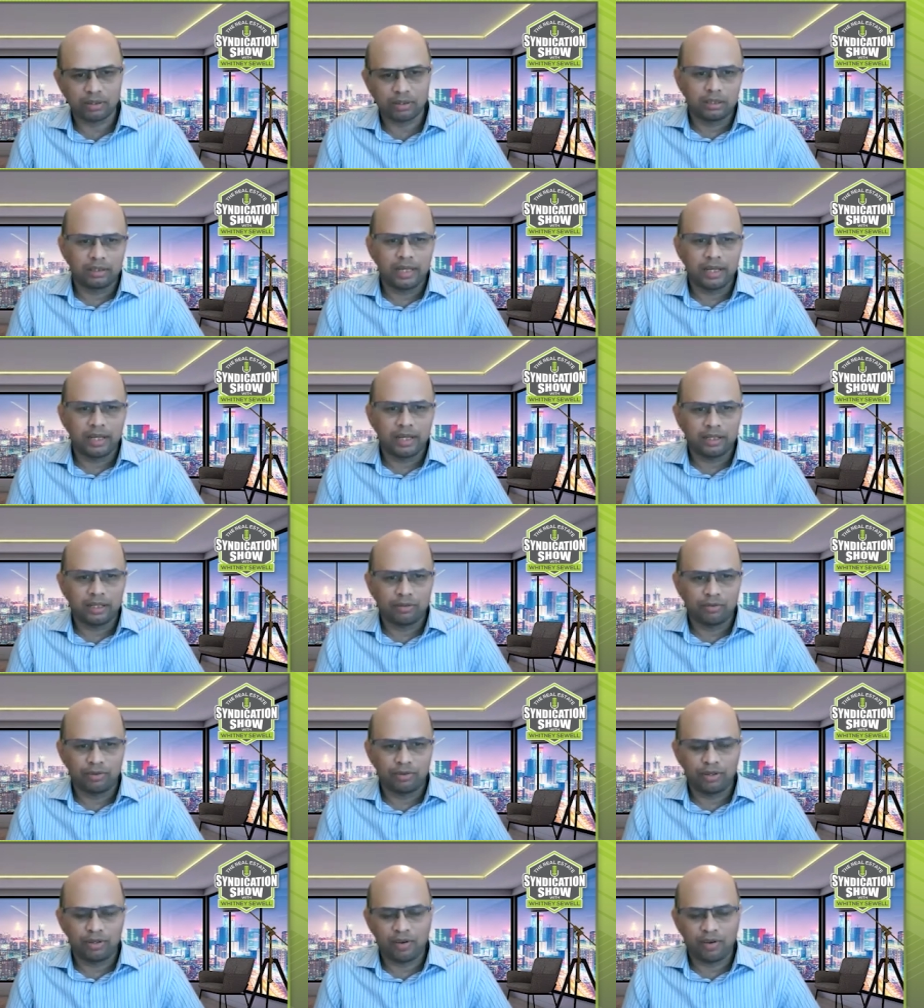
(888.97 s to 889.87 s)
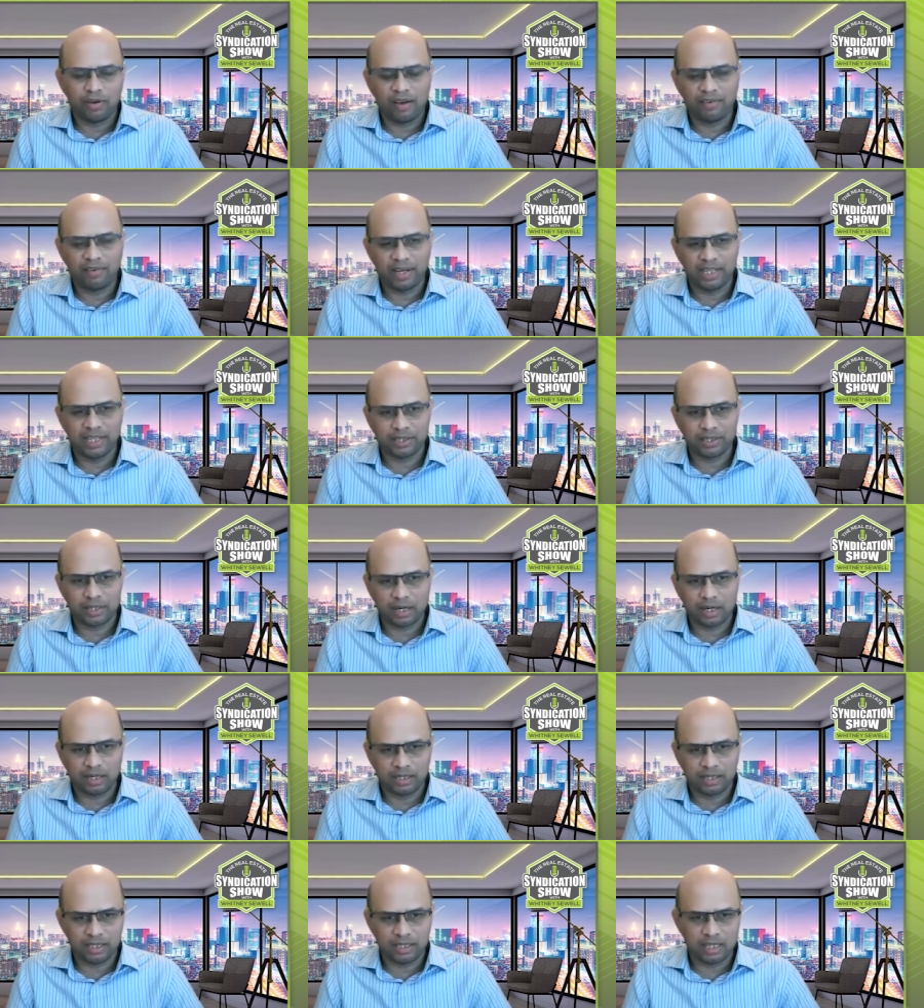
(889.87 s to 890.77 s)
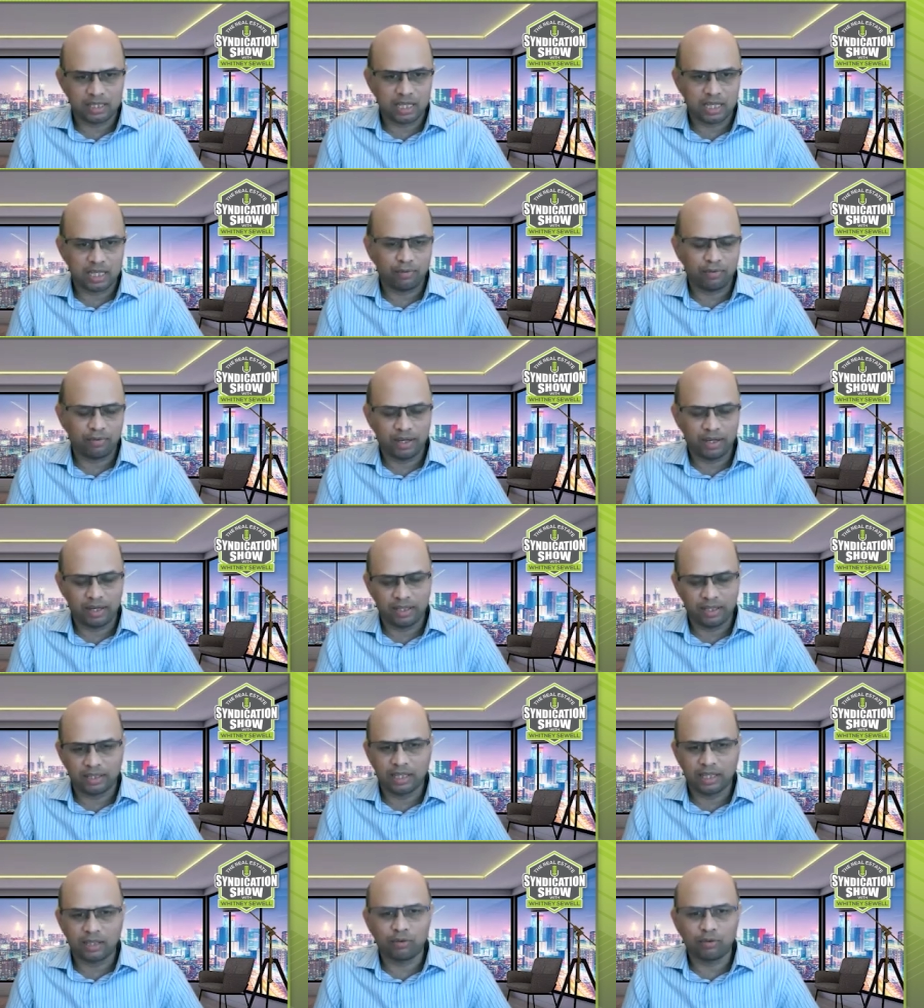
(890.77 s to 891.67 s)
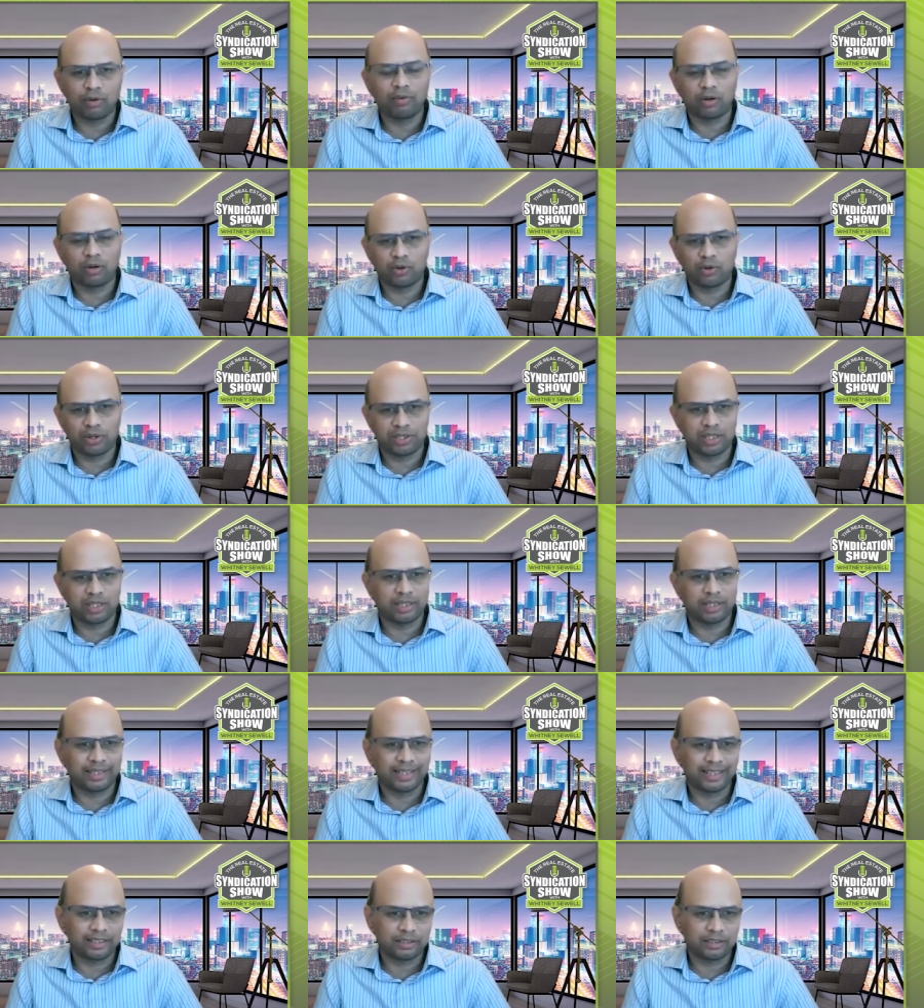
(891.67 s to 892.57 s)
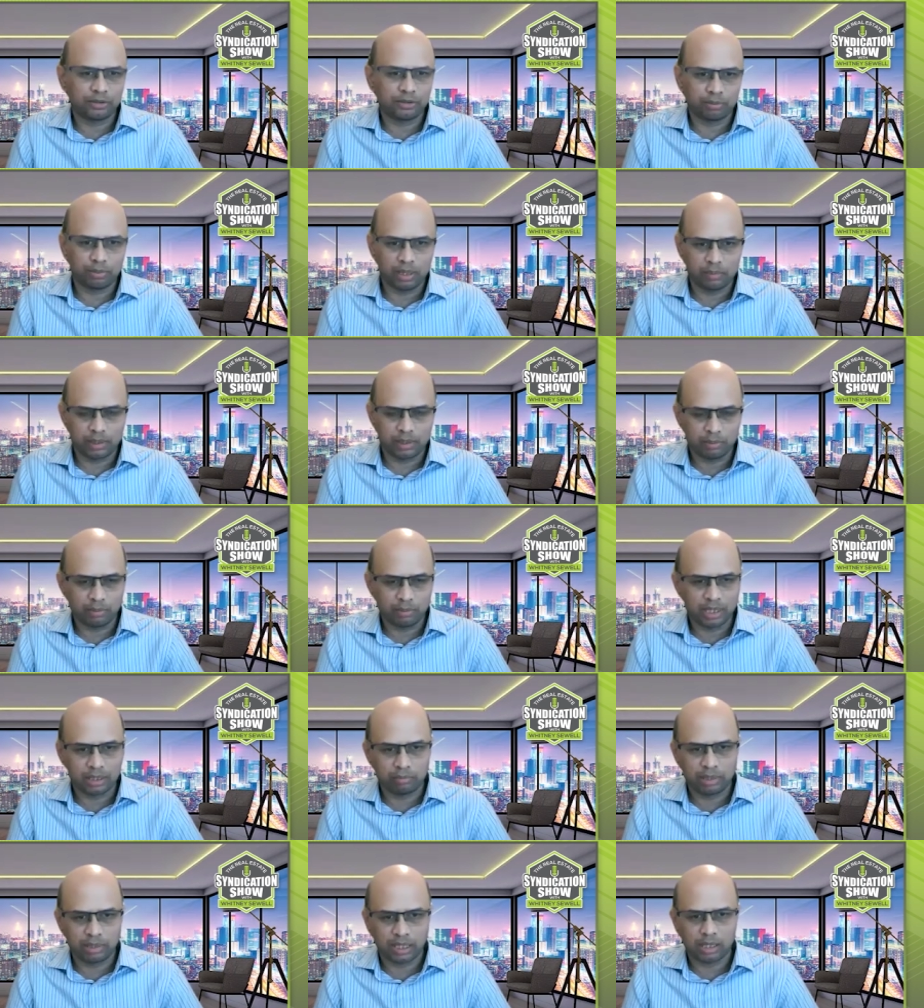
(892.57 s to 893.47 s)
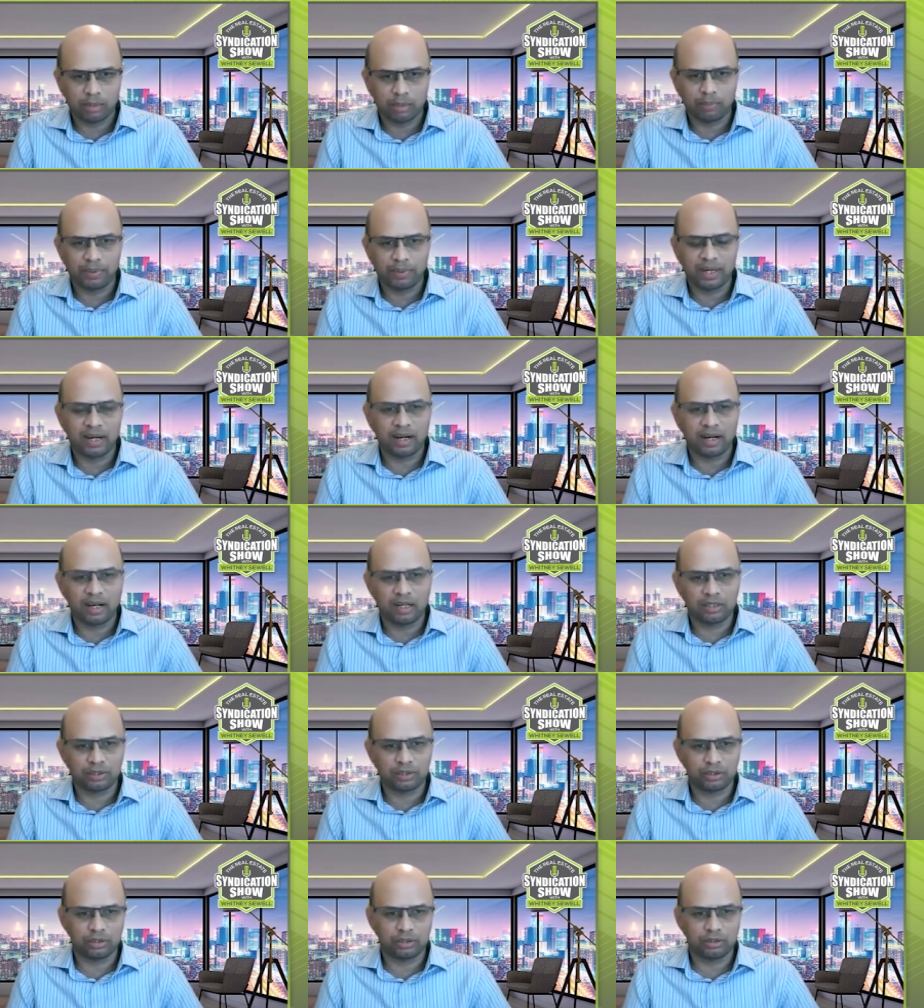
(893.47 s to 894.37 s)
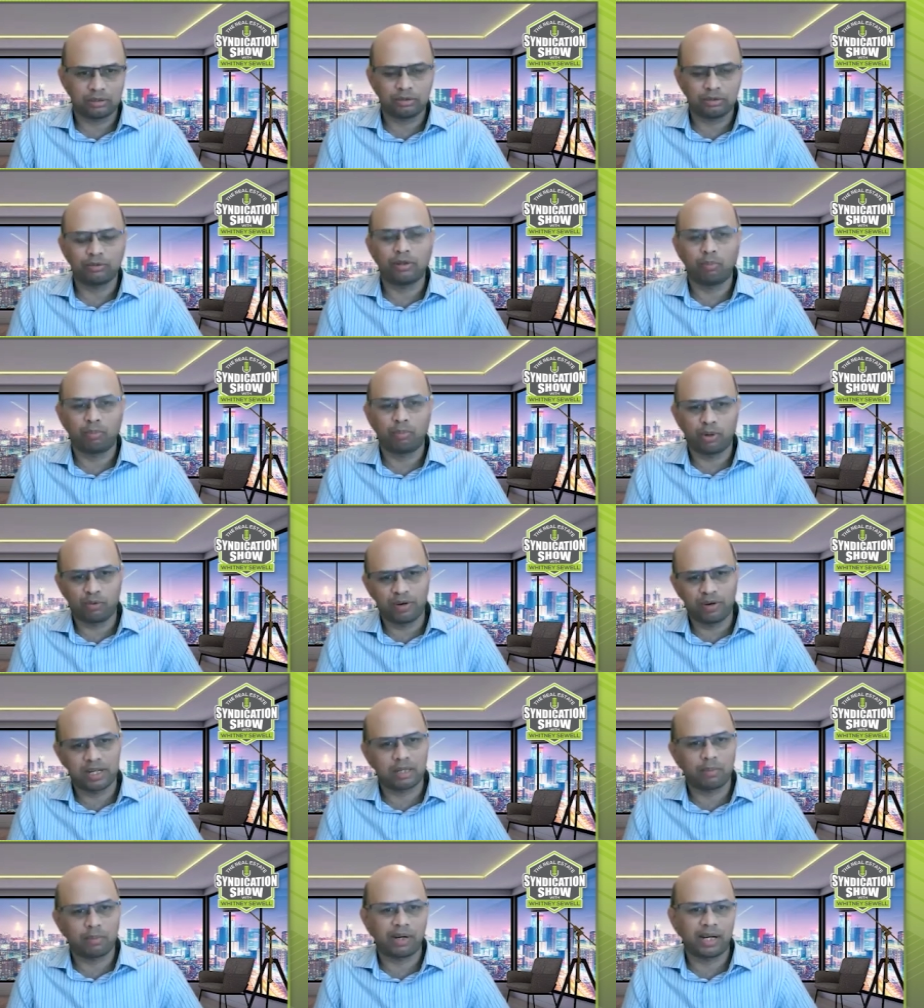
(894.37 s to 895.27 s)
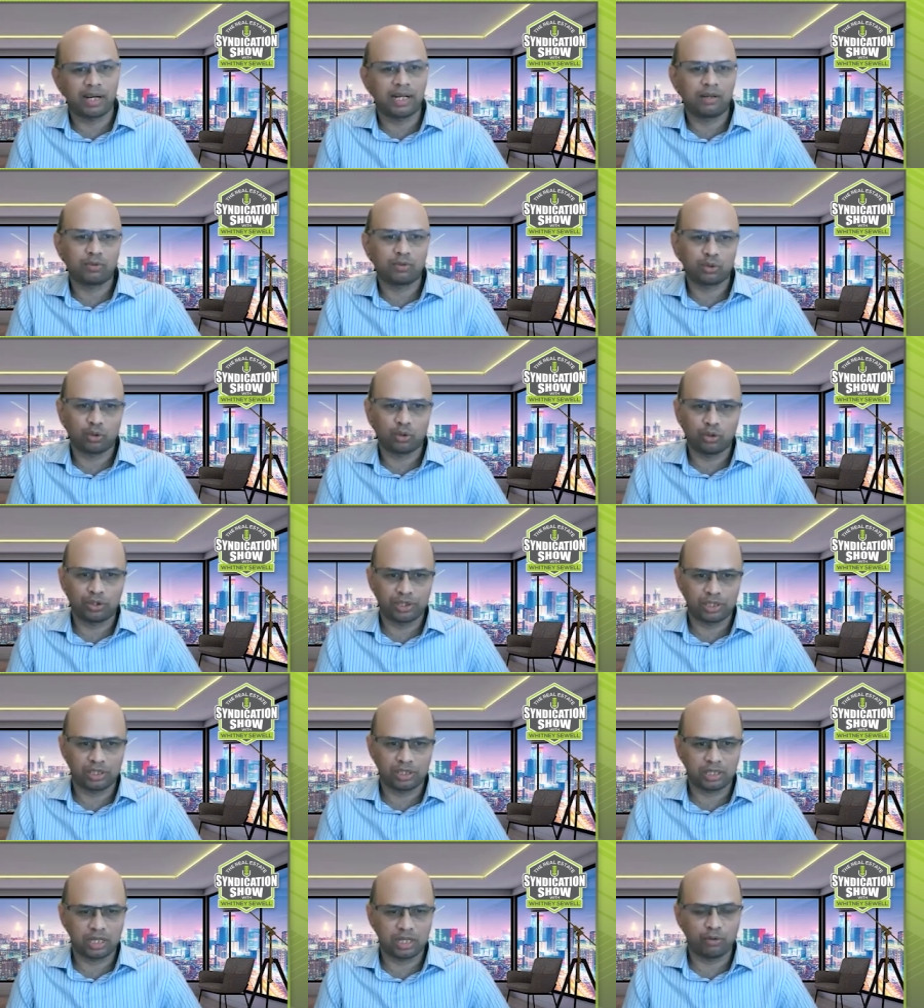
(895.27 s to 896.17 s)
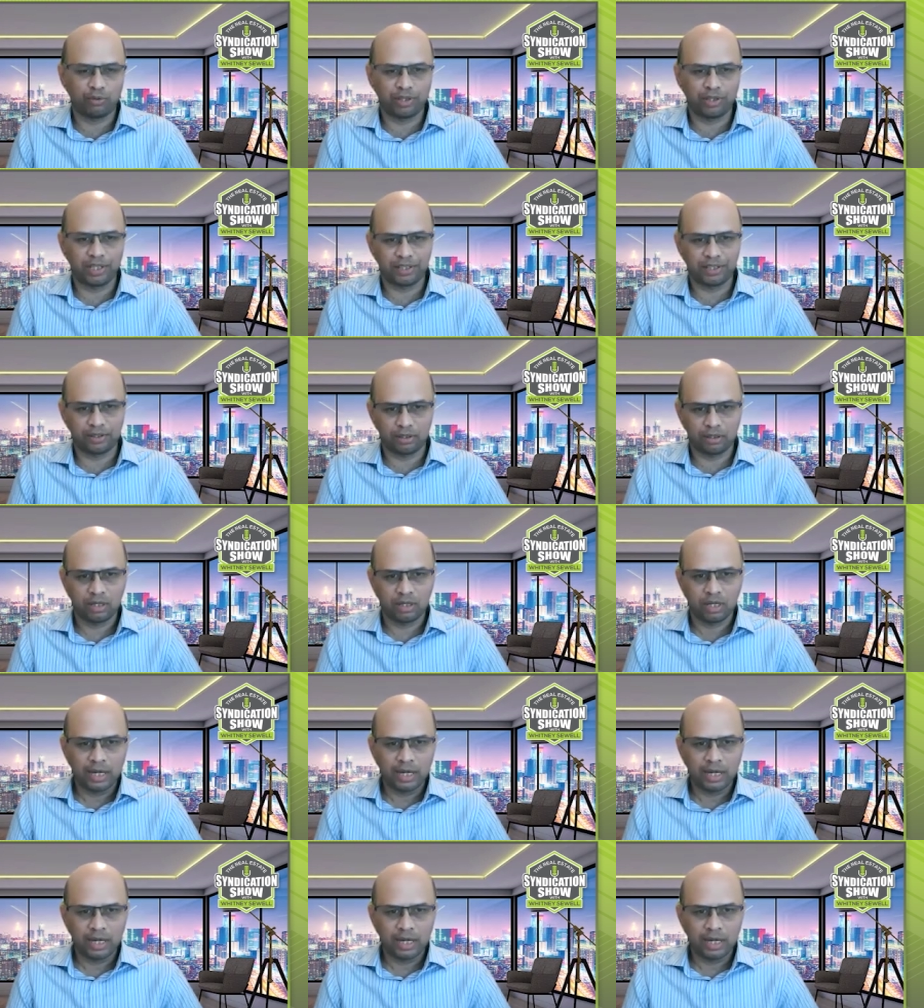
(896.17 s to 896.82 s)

Then if you have any challenges, have anything, we will question that to property management company, and also we'll provide some kind of solutions how we need to